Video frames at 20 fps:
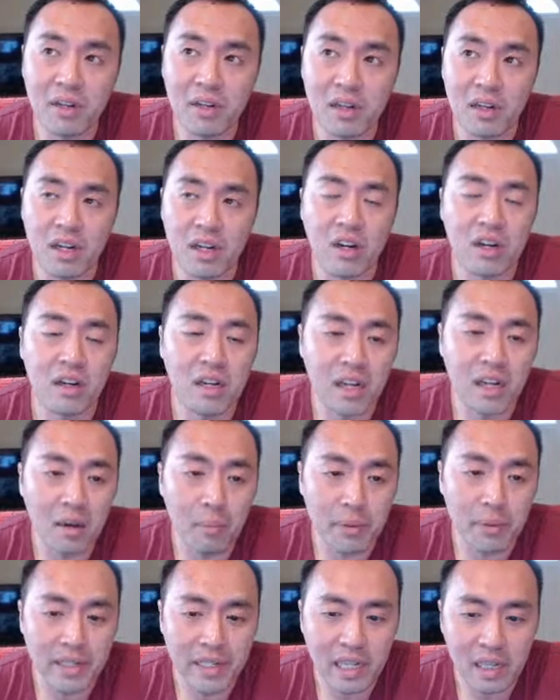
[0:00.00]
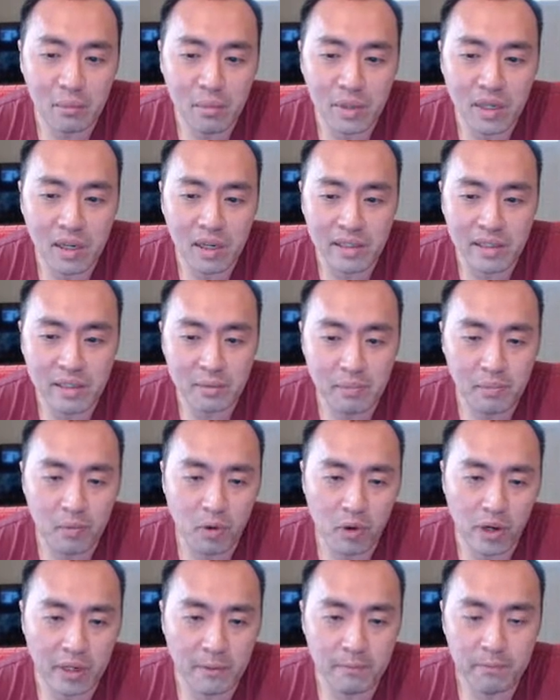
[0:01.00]
a company name behind them,
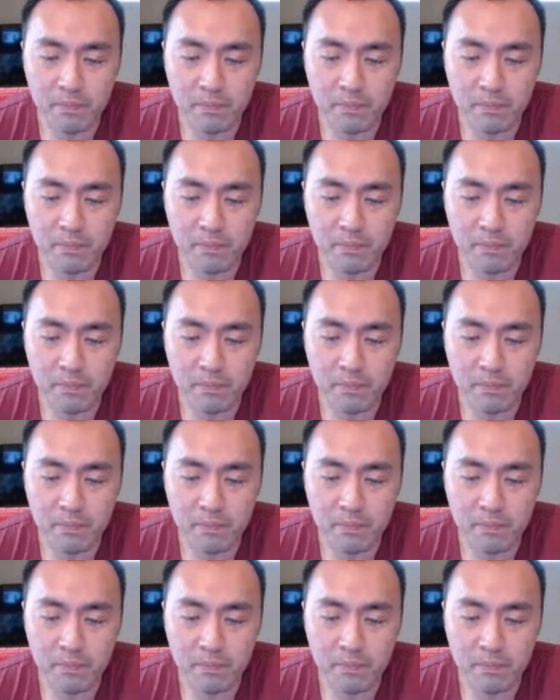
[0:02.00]
right?